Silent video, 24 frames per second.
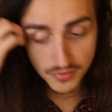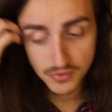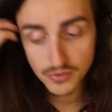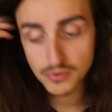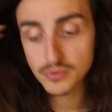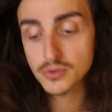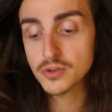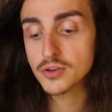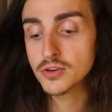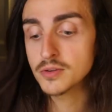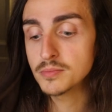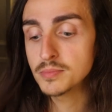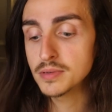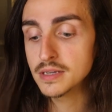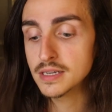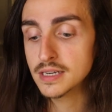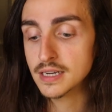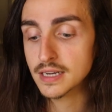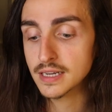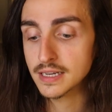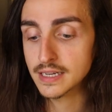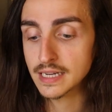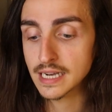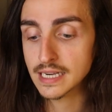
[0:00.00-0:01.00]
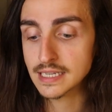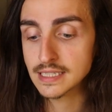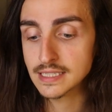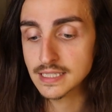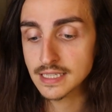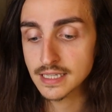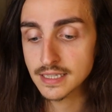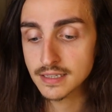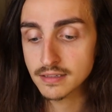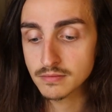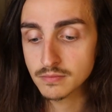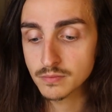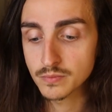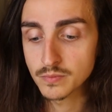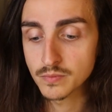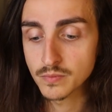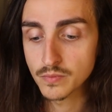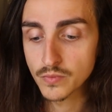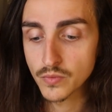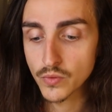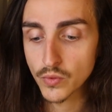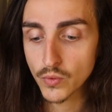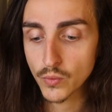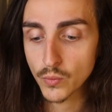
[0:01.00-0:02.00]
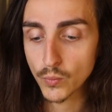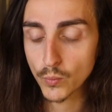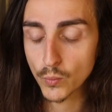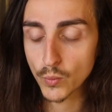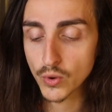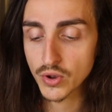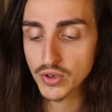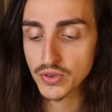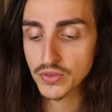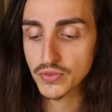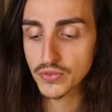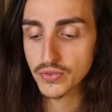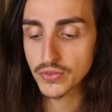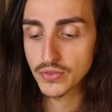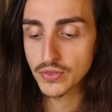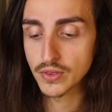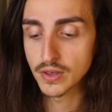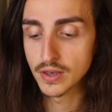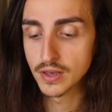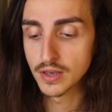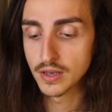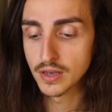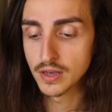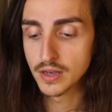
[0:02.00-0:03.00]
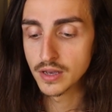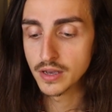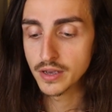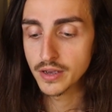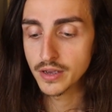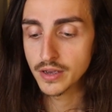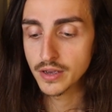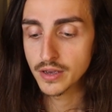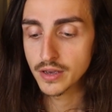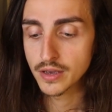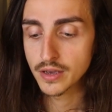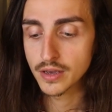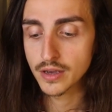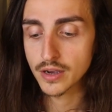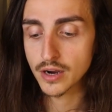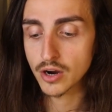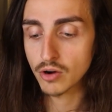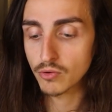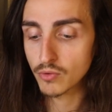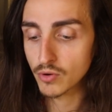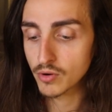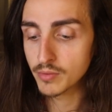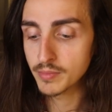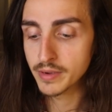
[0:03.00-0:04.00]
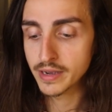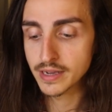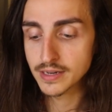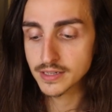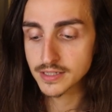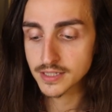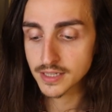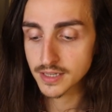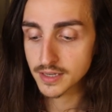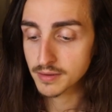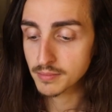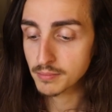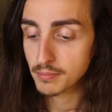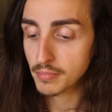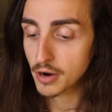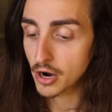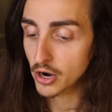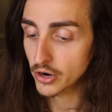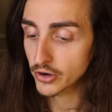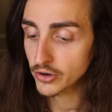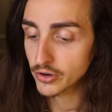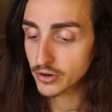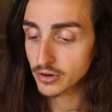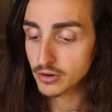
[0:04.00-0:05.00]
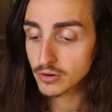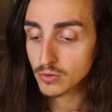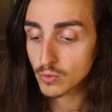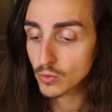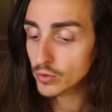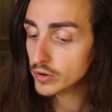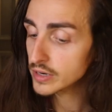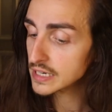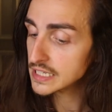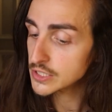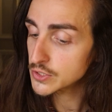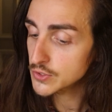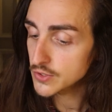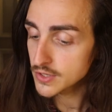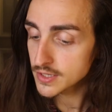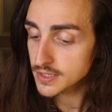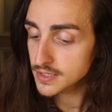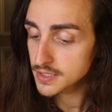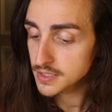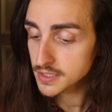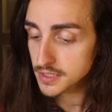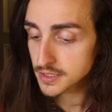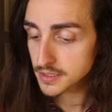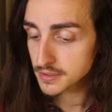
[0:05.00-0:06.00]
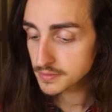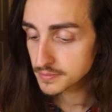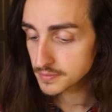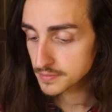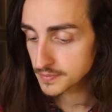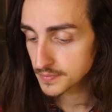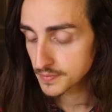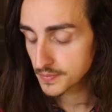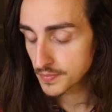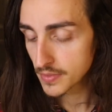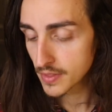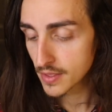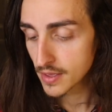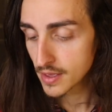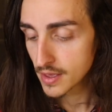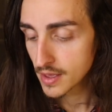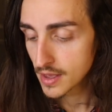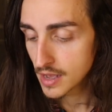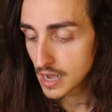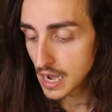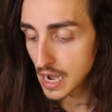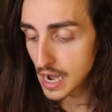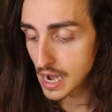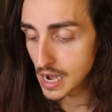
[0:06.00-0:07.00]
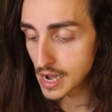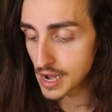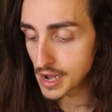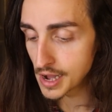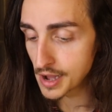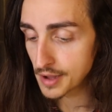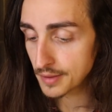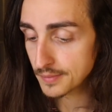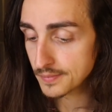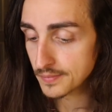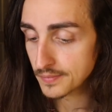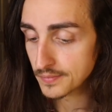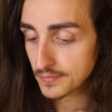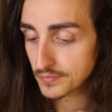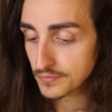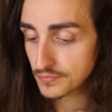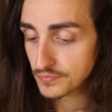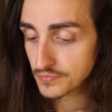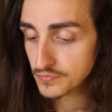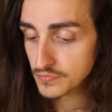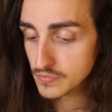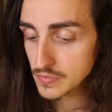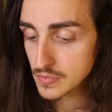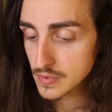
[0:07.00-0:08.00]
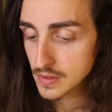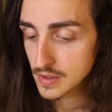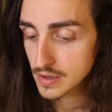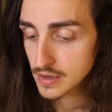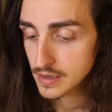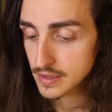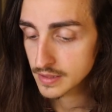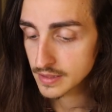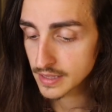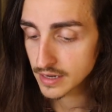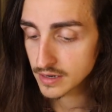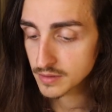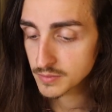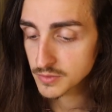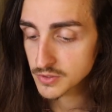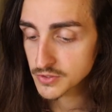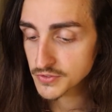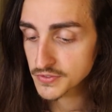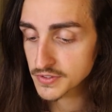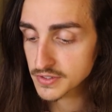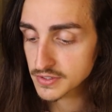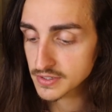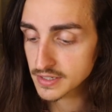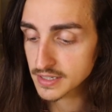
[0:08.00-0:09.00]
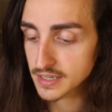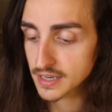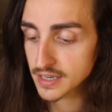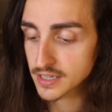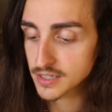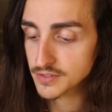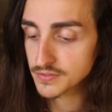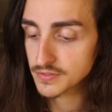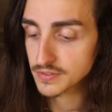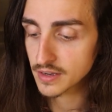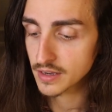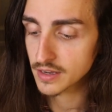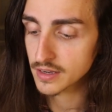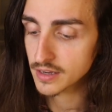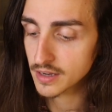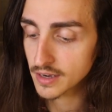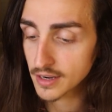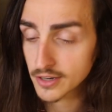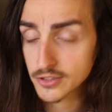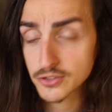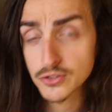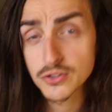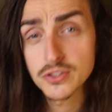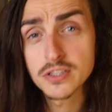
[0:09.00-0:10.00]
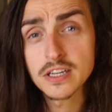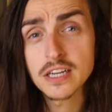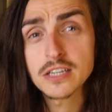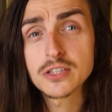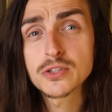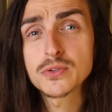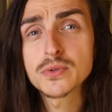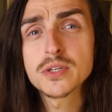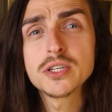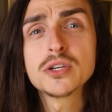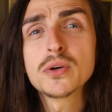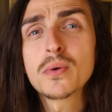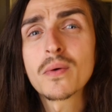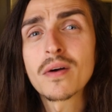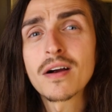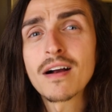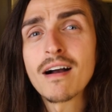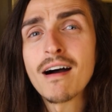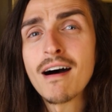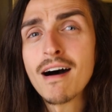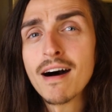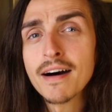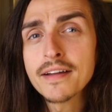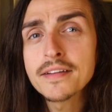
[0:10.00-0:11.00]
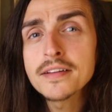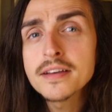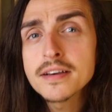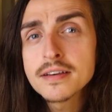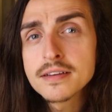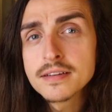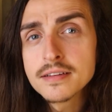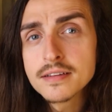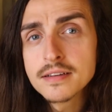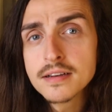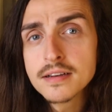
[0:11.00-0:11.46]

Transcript: of you could be connecting with a romantic partner or interest um, that almost feels like kind of a trajectory you are on.